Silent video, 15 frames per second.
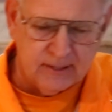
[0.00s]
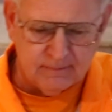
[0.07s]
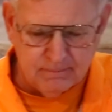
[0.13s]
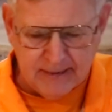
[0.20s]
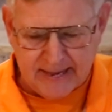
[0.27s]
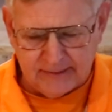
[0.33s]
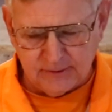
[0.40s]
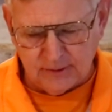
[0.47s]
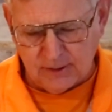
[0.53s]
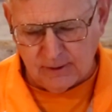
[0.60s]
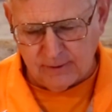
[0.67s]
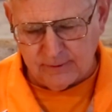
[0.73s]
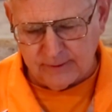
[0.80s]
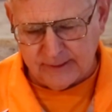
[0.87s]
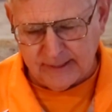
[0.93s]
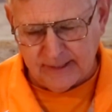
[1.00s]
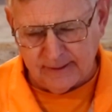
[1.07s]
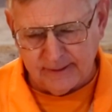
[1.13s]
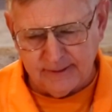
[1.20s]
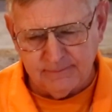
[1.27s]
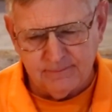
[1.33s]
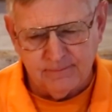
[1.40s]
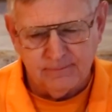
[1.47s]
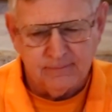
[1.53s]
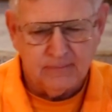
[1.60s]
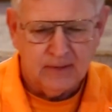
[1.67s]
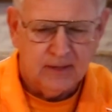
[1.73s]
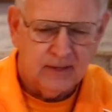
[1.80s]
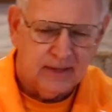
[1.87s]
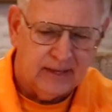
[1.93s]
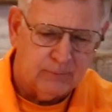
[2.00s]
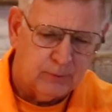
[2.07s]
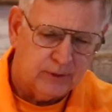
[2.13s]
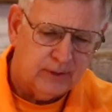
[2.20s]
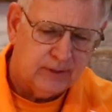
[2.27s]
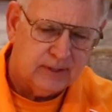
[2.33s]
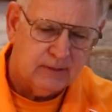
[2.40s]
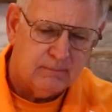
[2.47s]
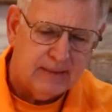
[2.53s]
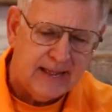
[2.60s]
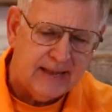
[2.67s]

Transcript: come back to Carter County and we're going to come